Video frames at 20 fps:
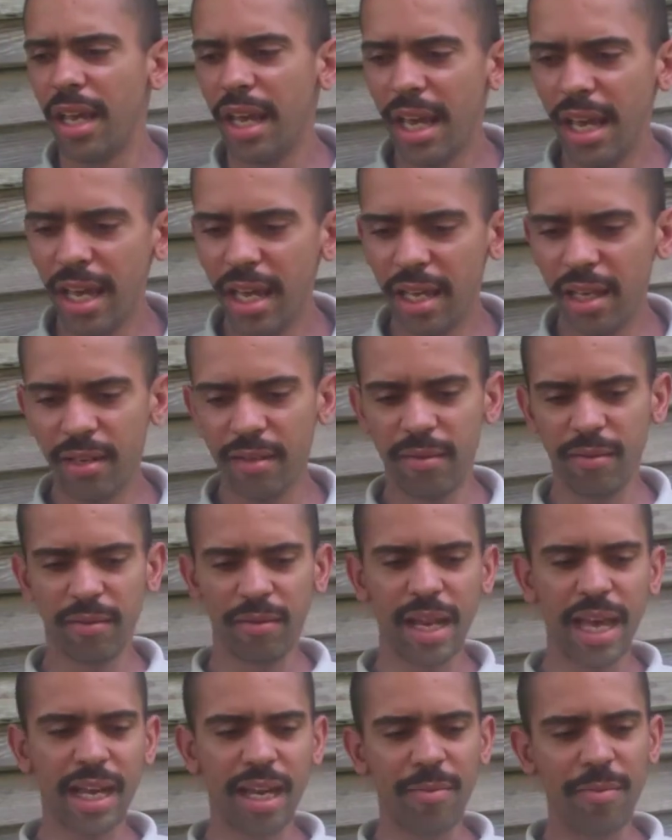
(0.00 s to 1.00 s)
And
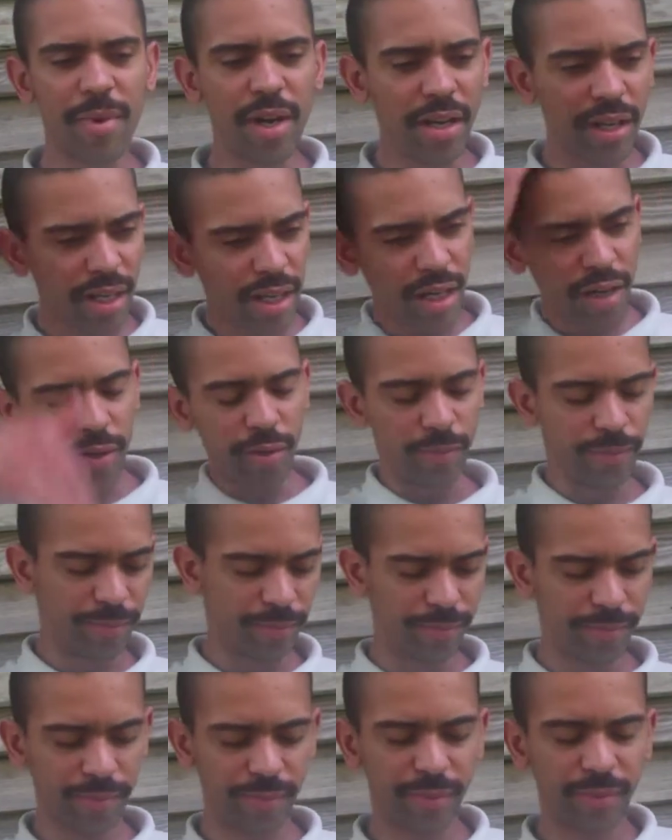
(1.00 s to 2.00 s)
like a month ago,
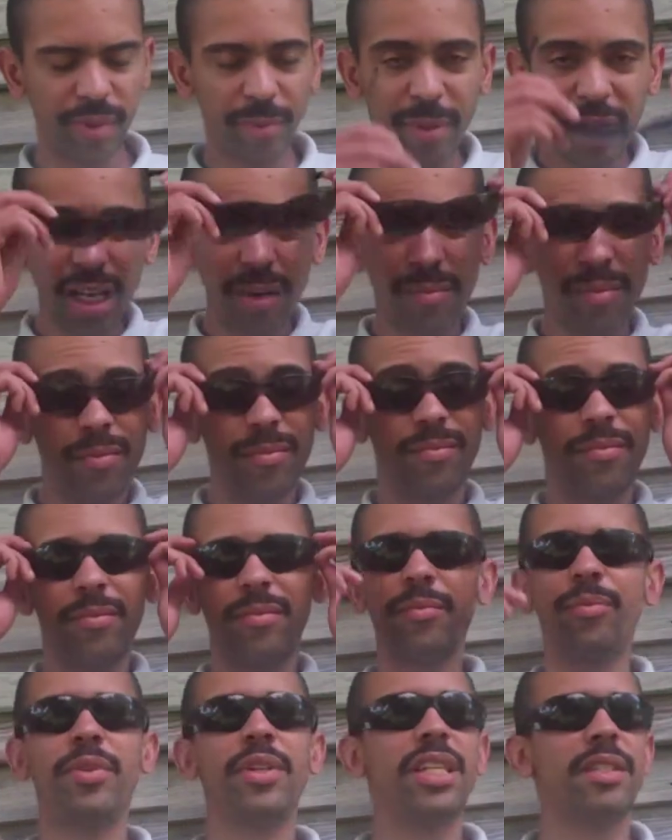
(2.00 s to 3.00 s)
let me come,
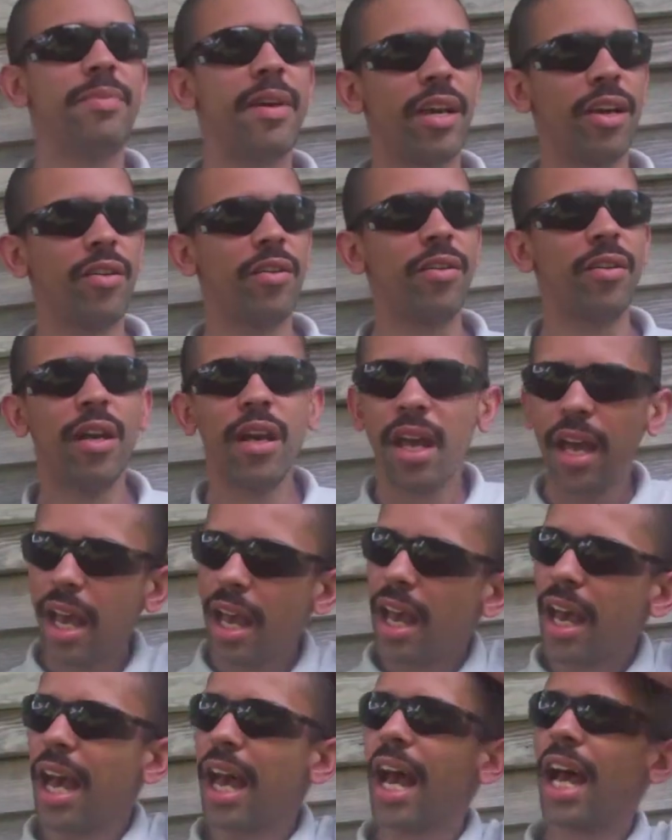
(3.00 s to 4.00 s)
put this back on.
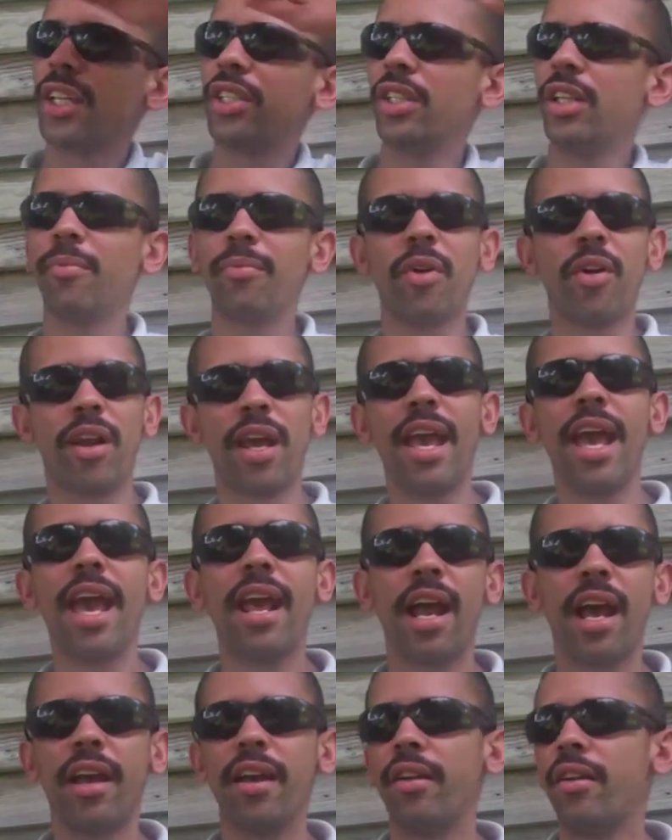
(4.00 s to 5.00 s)
I should have brought a
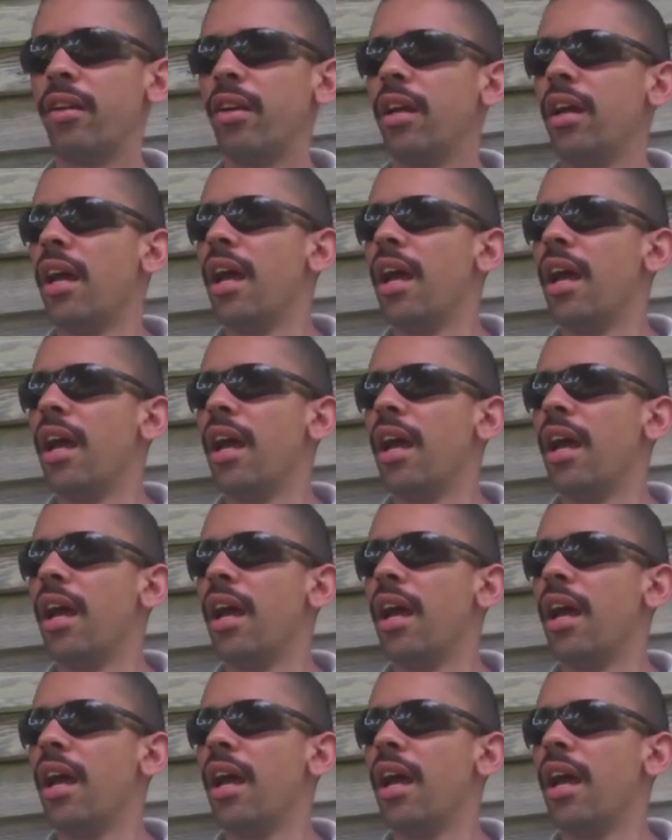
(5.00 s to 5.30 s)
hat out here.